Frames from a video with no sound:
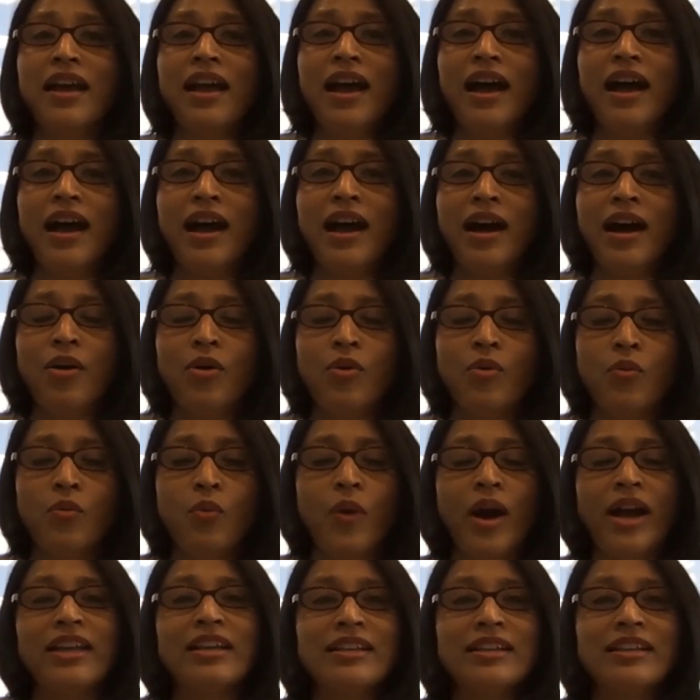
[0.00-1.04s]
how
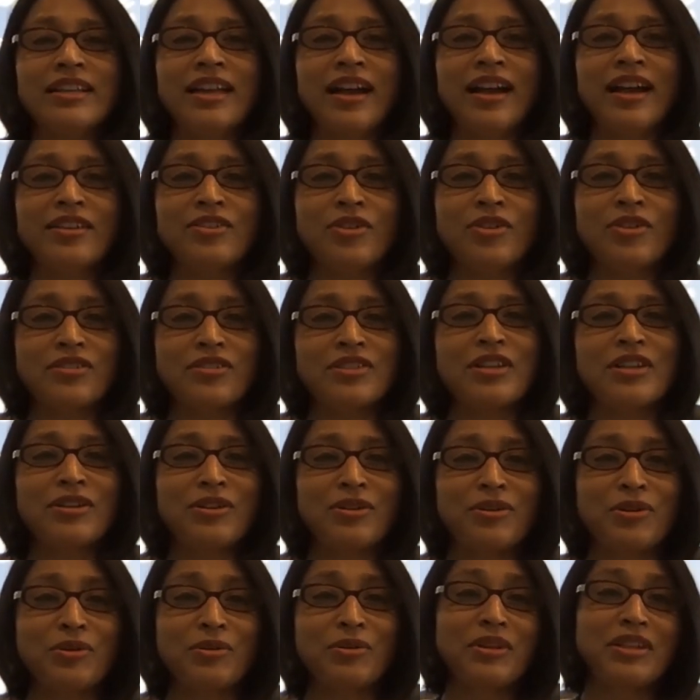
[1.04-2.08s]
widely
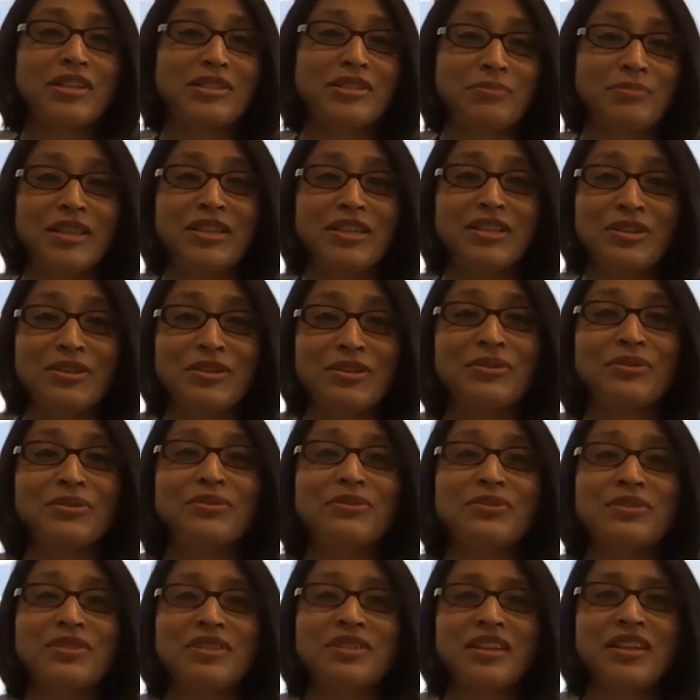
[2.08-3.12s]
hydroxychloroquine is being
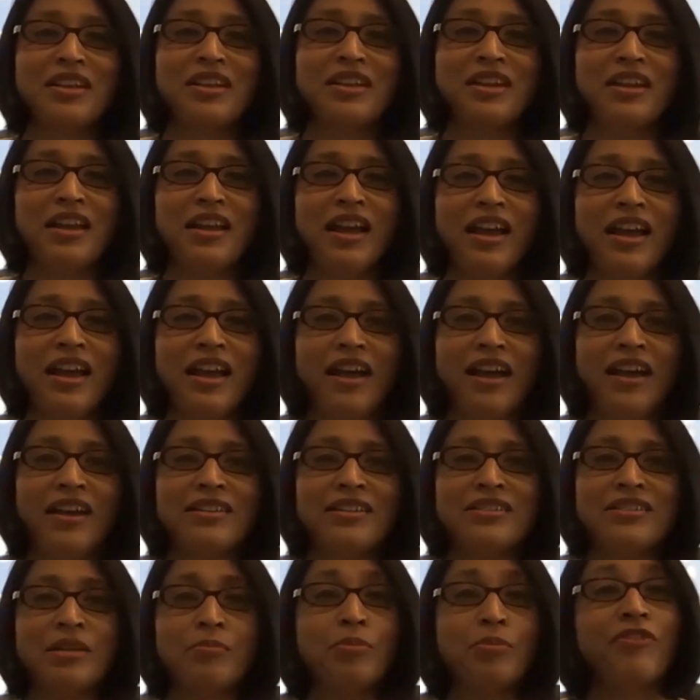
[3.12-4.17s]
used as
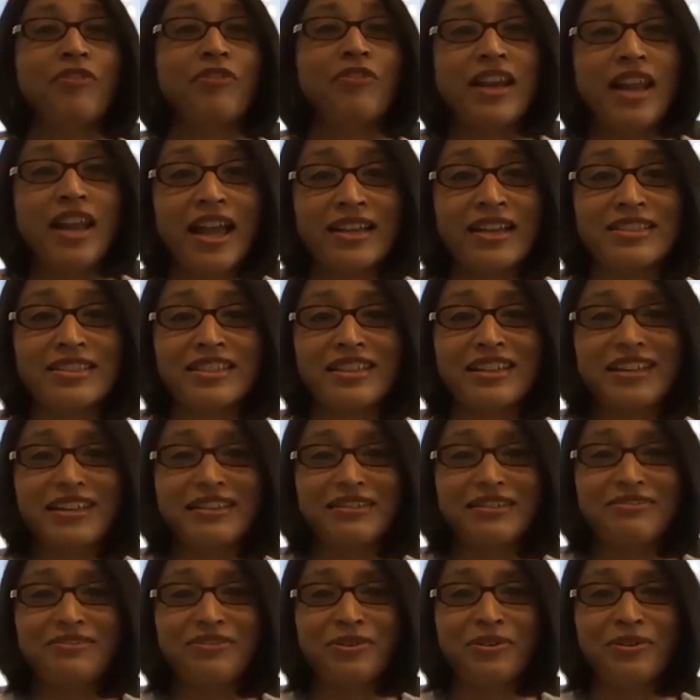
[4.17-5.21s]
a prophylactic
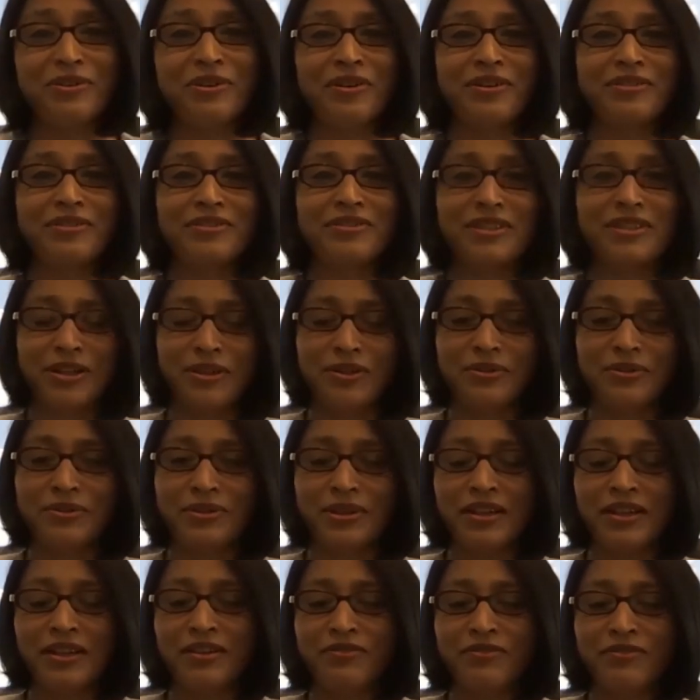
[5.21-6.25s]
for, you know,
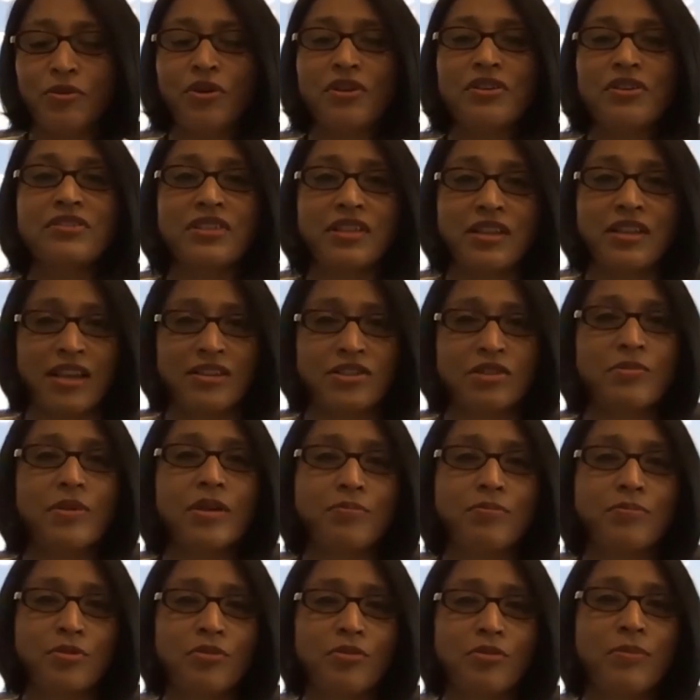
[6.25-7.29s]
uh, of course it has to be
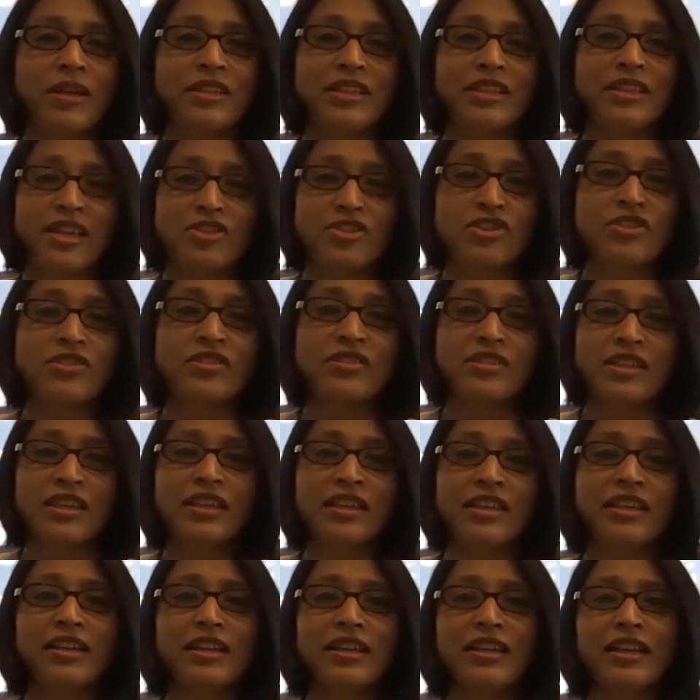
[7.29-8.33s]
approved by the
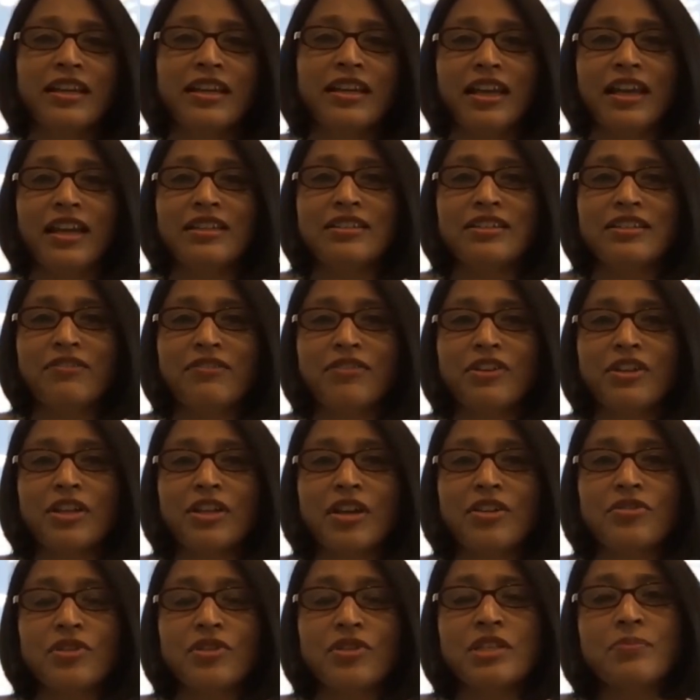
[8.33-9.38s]
agency in different
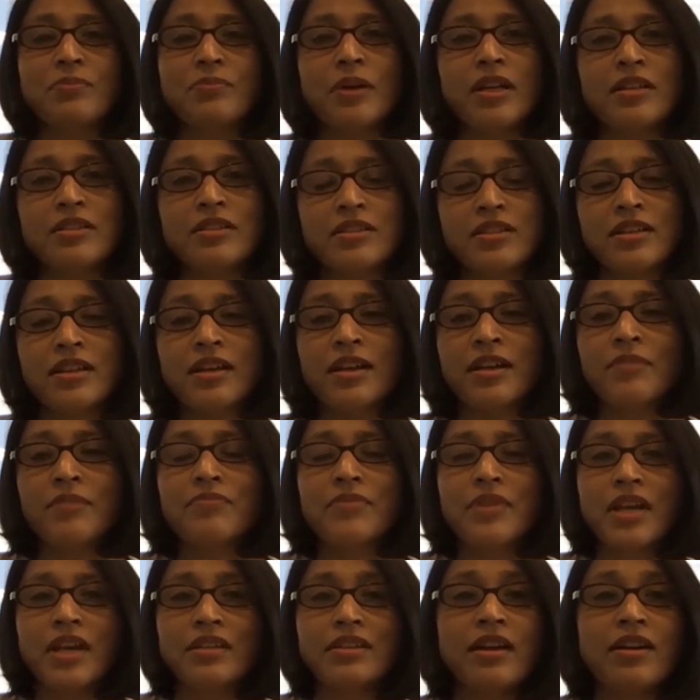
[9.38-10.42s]
countries, but um,
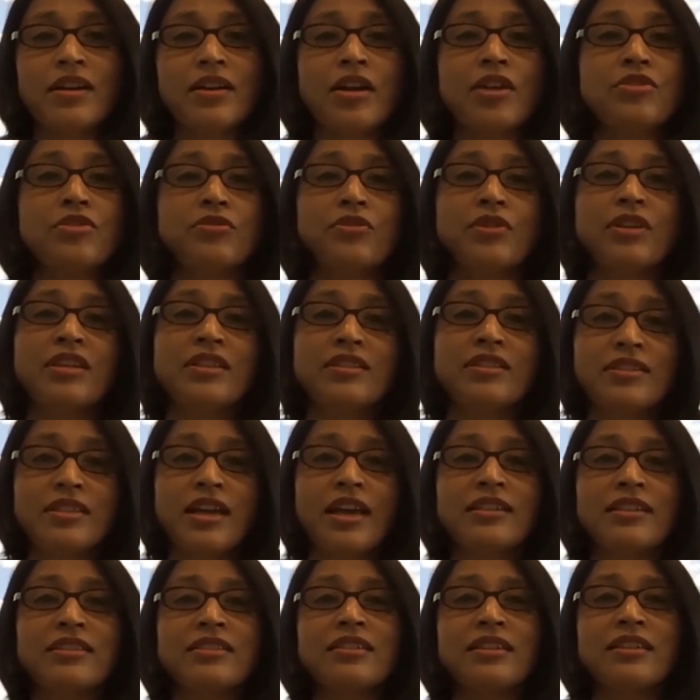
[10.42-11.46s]
there are countries
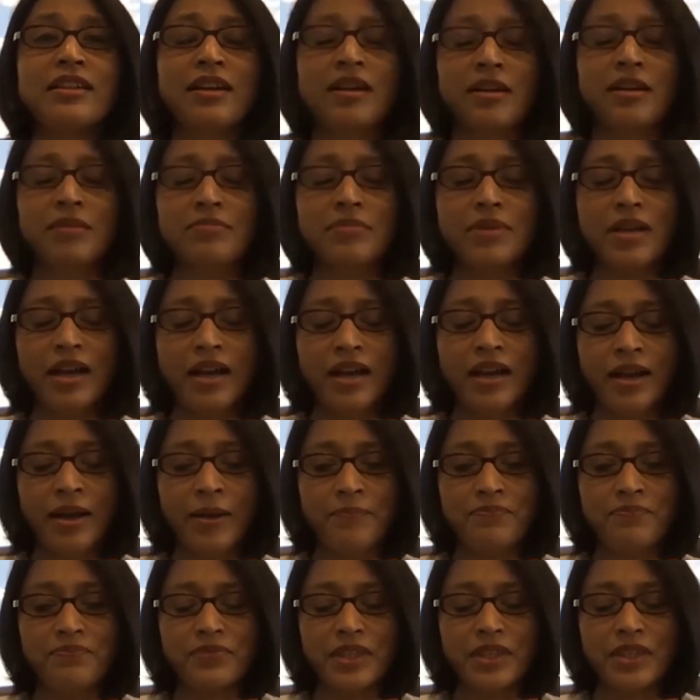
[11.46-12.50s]
that uh,
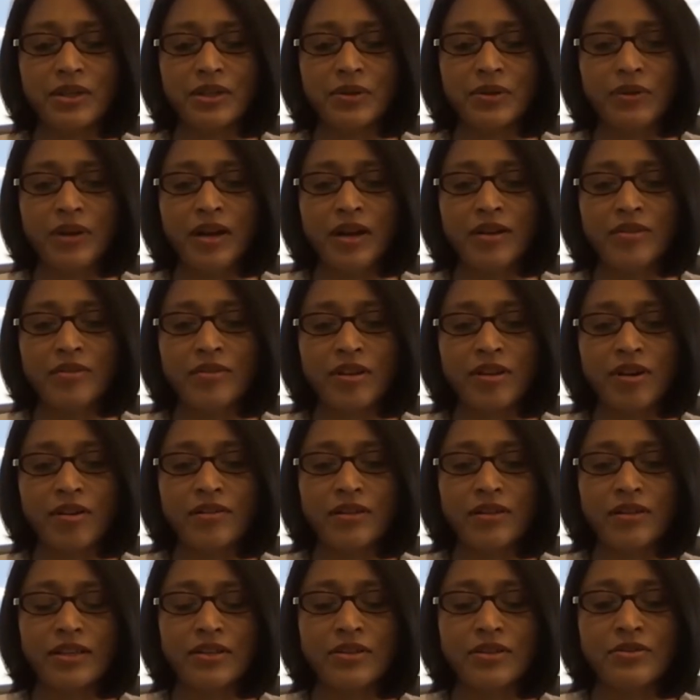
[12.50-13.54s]
um, you know are
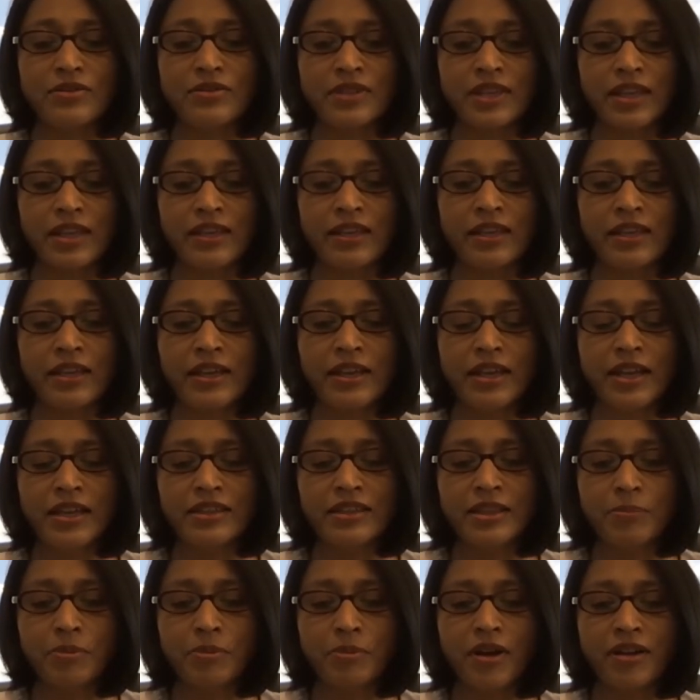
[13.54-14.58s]
currently using
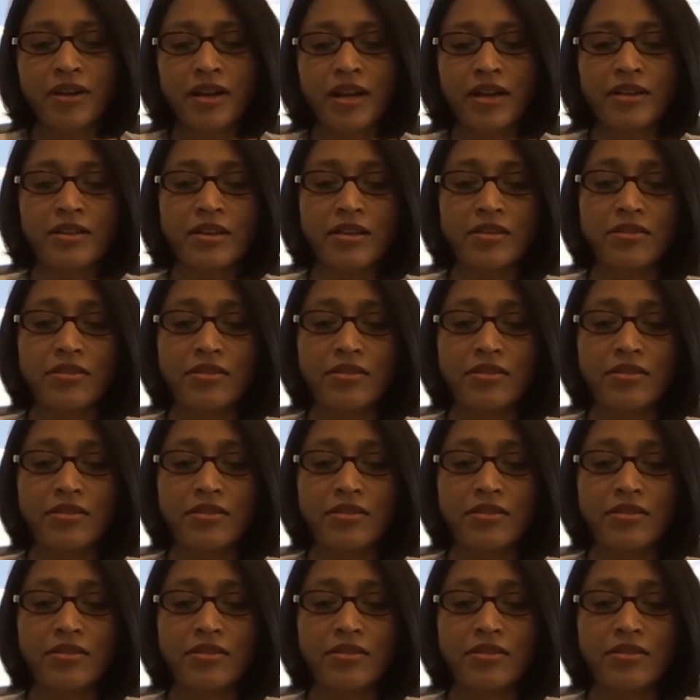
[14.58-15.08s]
the product.